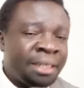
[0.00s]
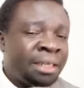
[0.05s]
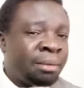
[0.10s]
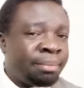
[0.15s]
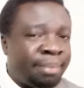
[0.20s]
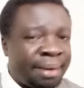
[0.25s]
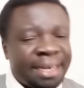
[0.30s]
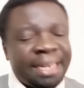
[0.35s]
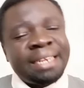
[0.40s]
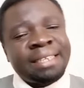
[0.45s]

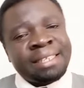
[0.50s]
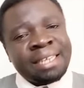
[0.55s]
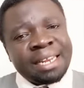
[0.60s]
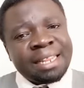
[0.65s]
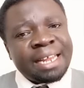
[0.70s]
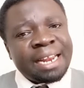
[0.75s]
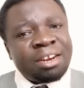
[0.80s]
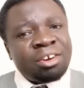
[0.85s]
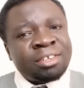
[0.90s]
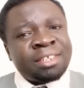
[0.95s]
But instead,
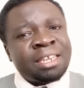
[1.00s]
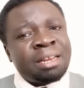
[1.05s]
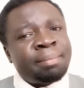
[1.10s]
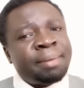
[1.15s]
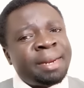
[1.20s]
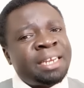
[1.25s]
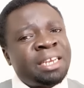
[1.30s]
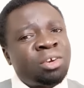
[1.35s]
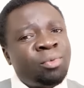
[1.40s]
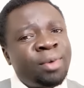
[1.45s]
they are not
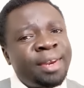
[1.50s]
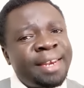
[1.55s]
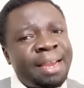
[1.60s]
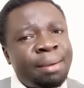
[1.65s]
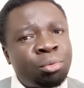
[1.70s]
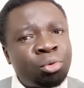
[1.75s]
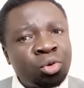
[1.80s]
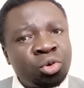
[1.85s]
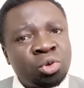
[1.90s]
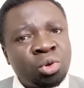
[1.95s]
celebrating William
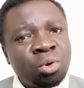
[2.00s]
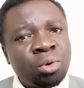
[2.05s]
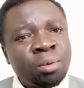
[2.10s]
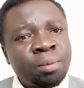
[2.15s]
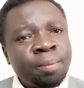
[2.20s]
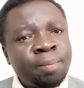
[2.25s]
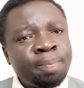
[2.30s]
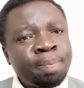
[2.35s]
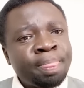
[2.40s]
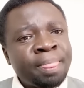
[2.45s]

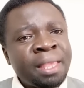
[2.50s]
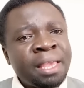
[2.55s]
Ruto.